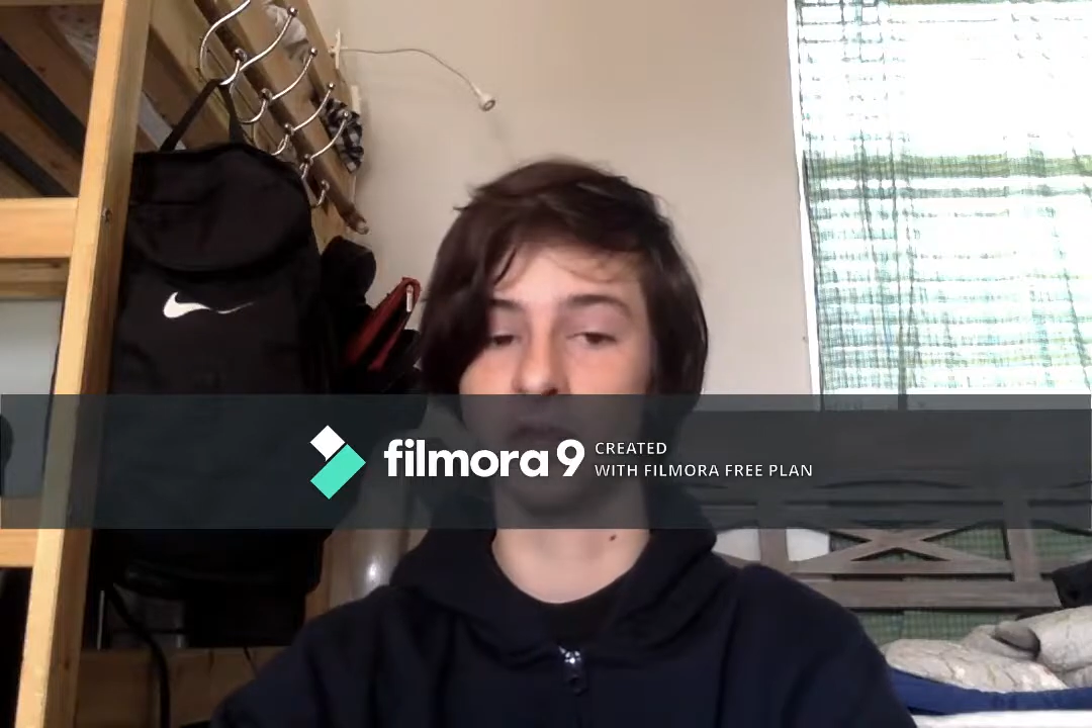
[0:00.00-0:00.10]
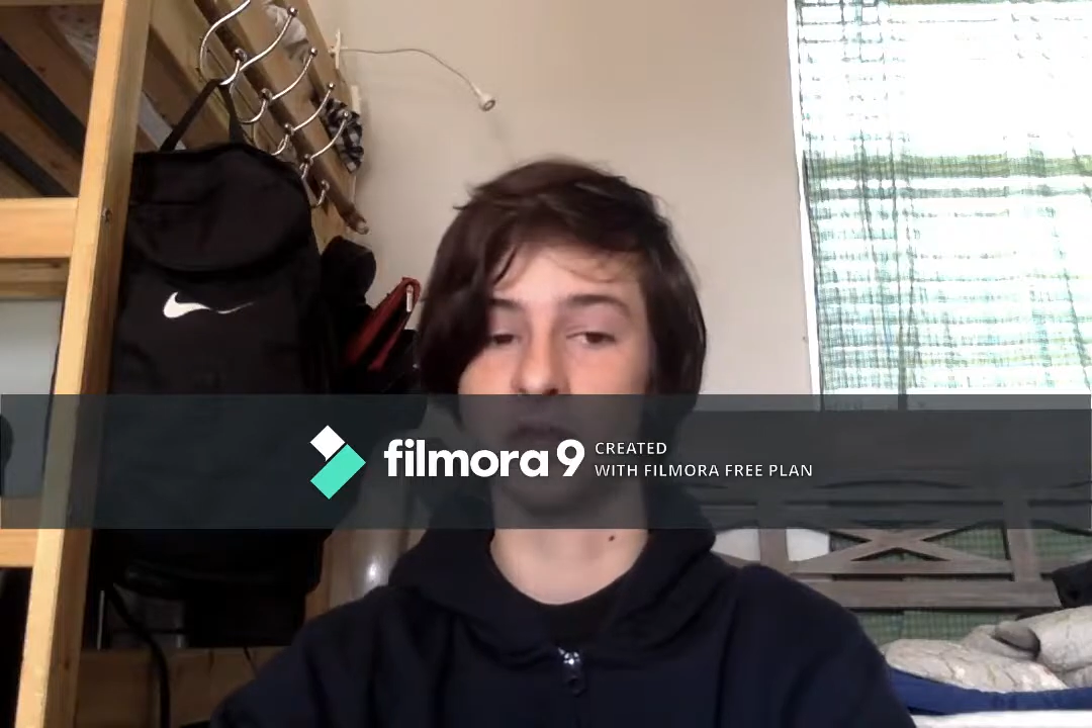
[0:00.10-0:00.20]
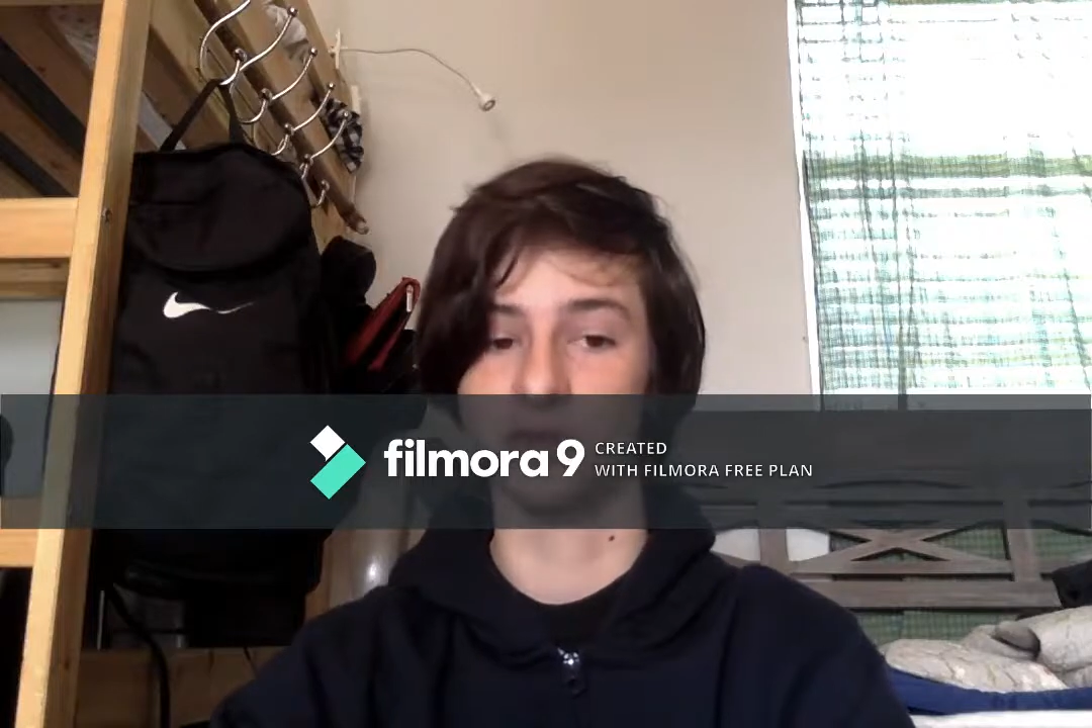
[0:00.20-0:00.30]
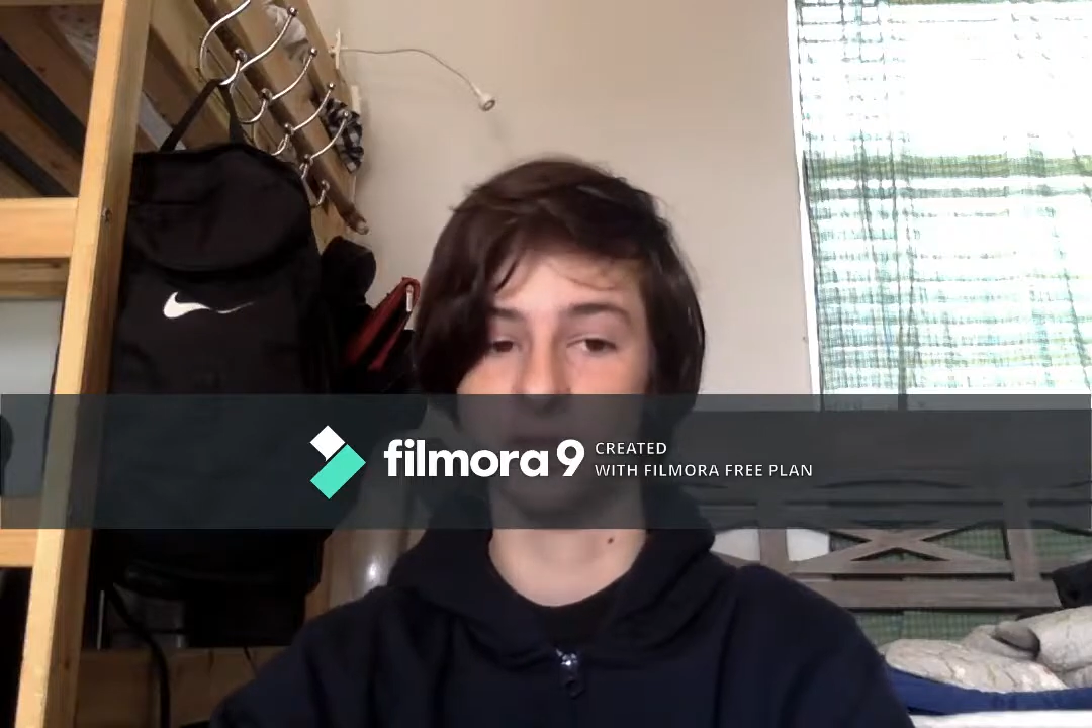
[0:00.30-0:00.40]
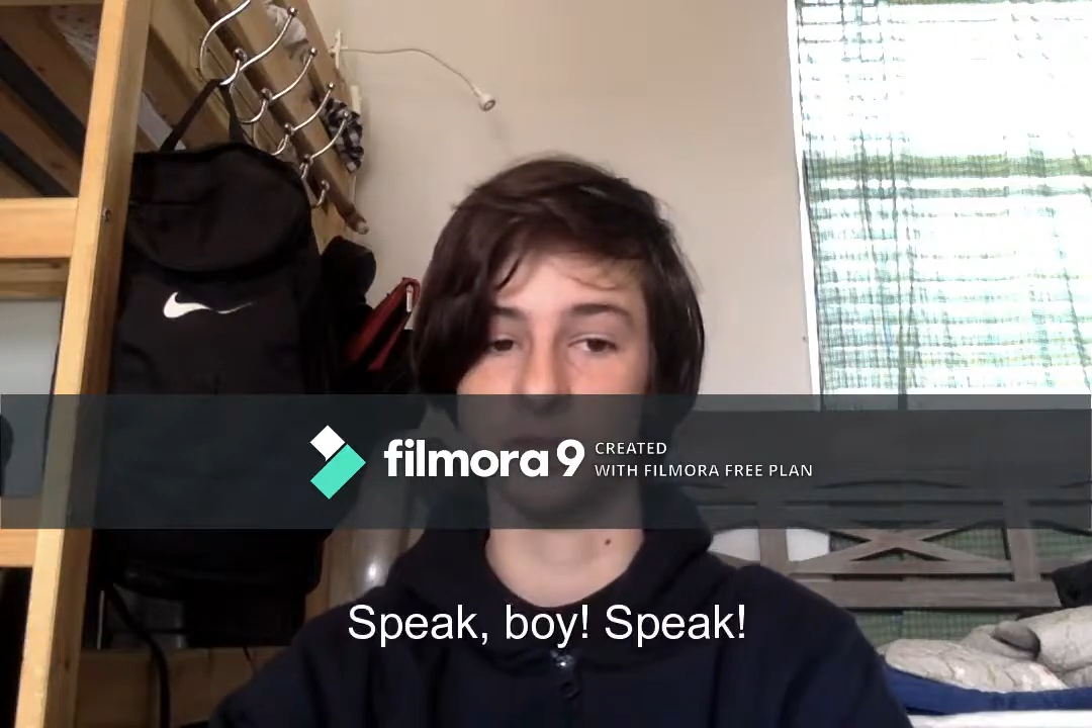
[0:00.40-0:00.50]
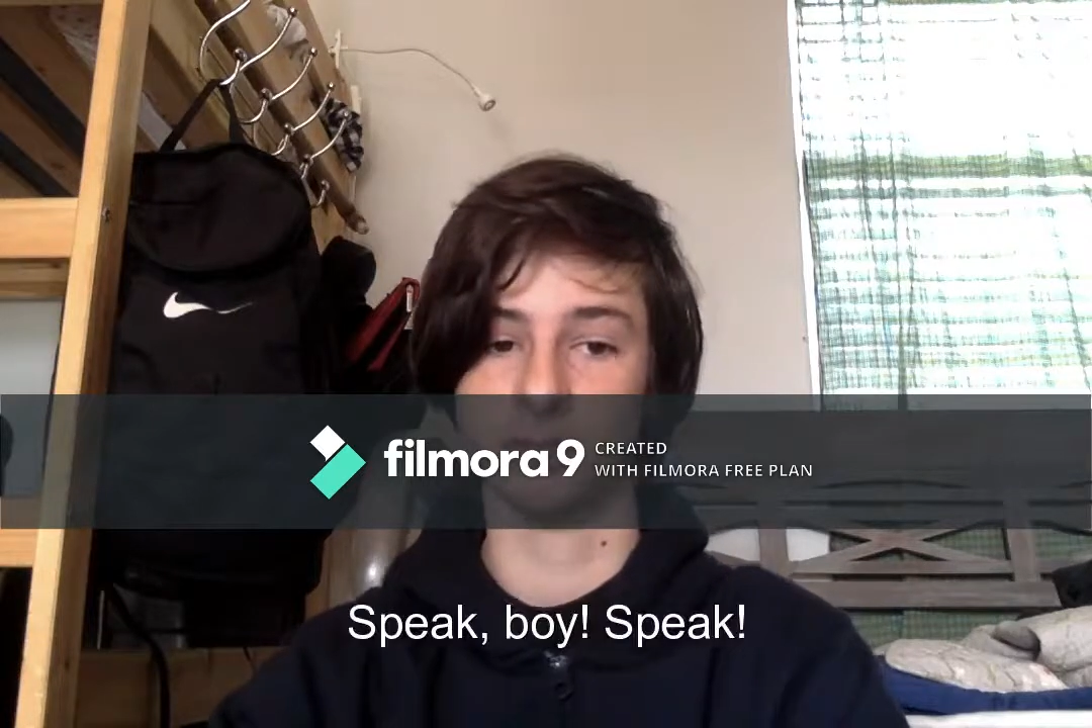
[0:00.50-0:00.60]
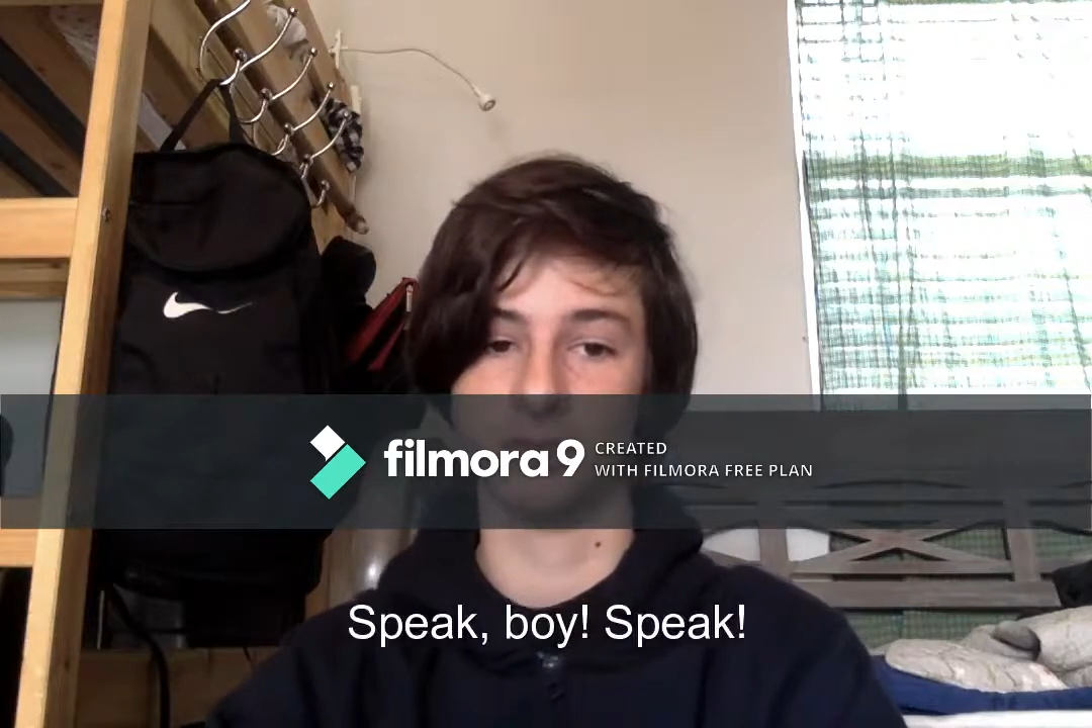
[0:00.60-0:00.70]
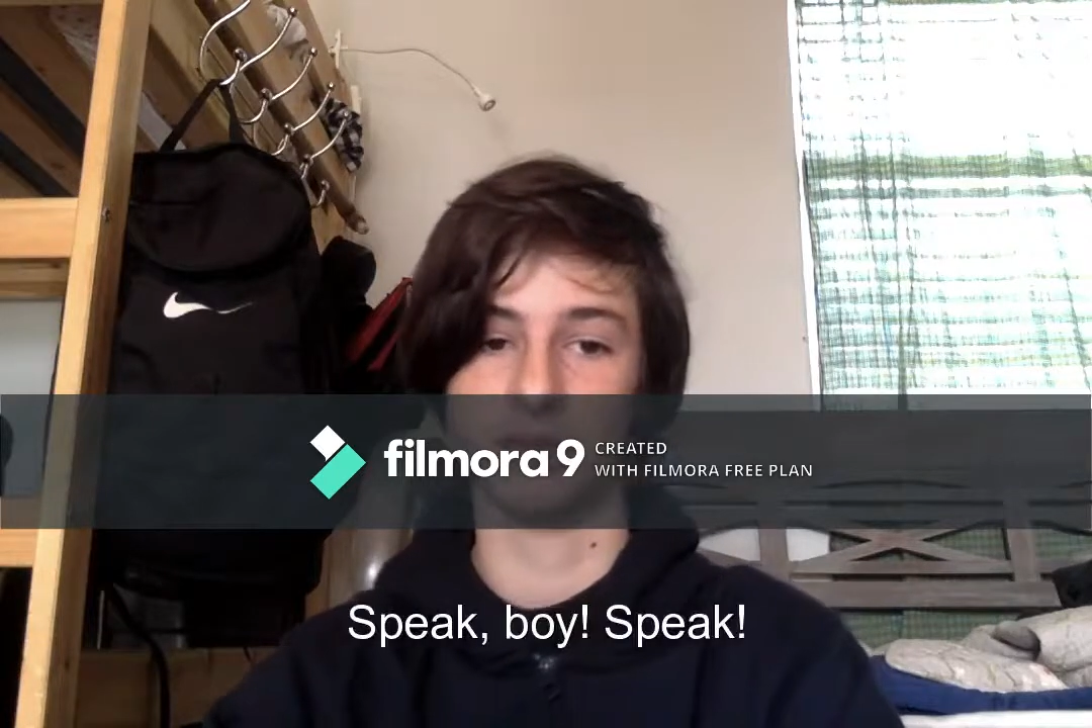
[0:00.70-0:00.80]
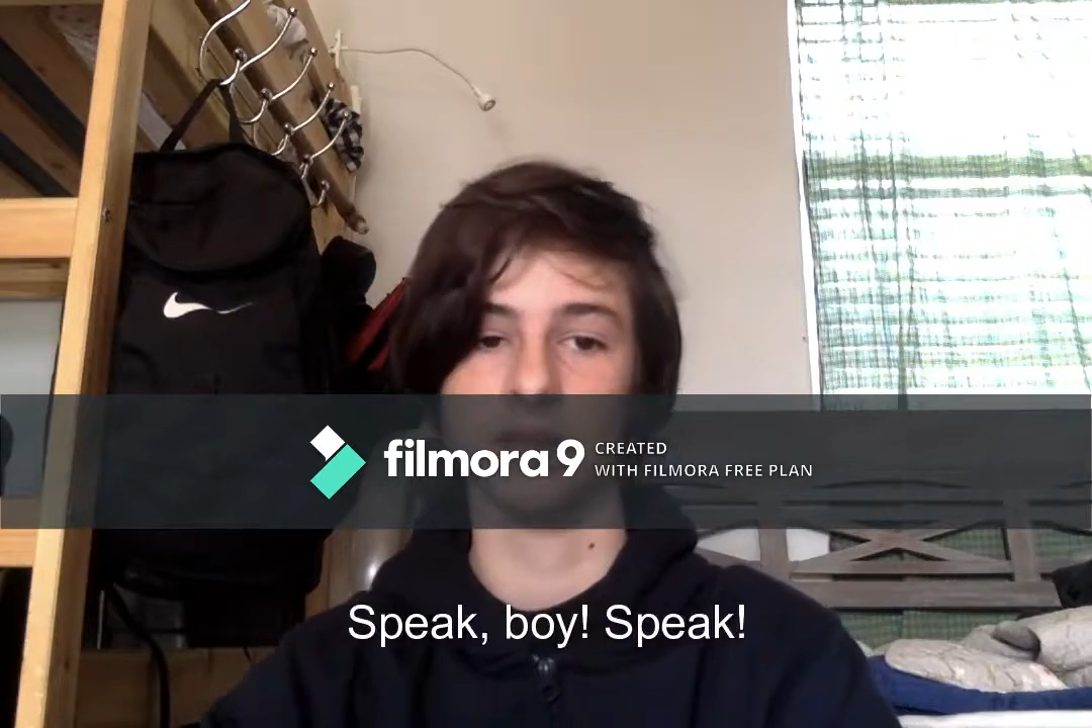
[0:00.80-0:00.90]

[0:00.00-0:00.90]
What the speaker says: relationship,